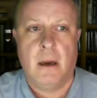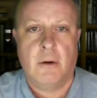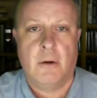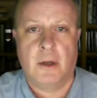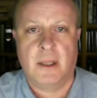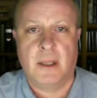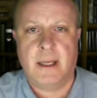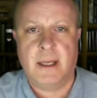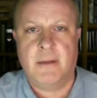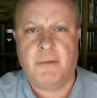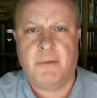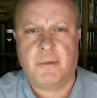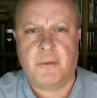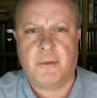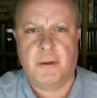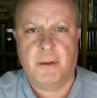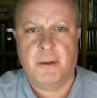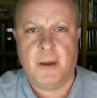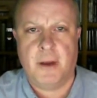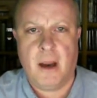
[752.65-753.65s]
relief
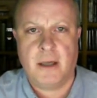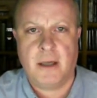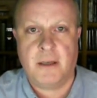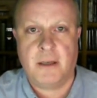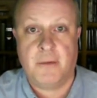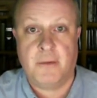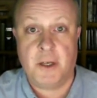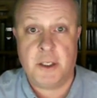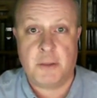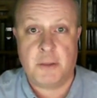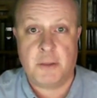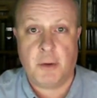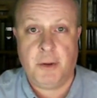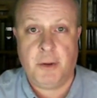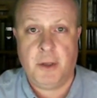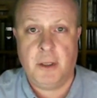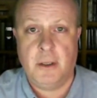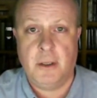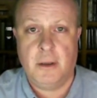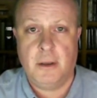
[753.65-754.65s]
divisions
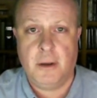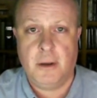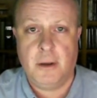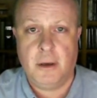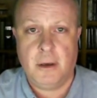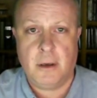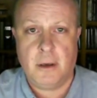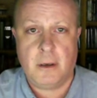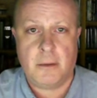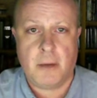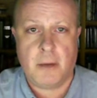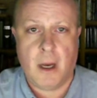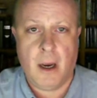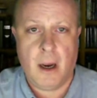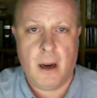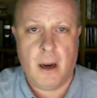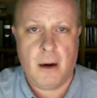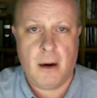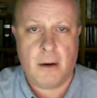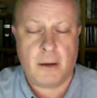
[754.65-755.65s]
within
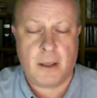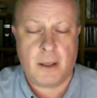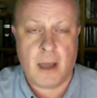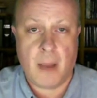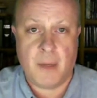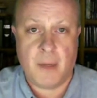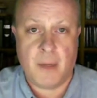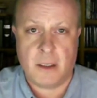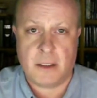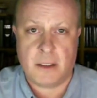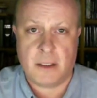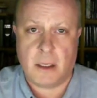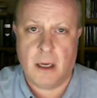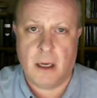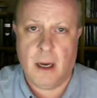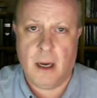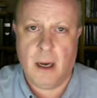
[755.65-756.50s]
the cabinet